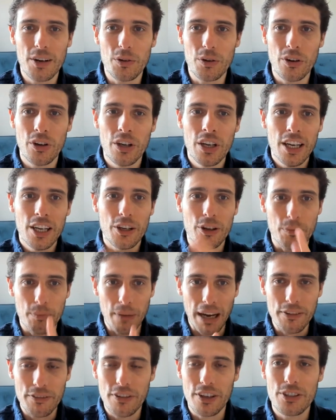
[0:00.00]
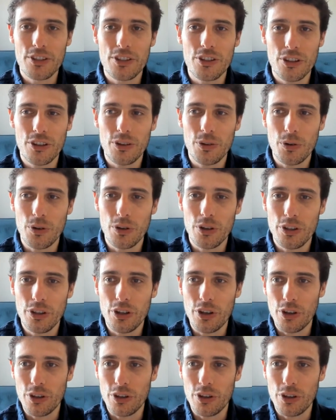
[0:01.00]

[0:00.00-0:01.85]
or you're a manifester, or, you know,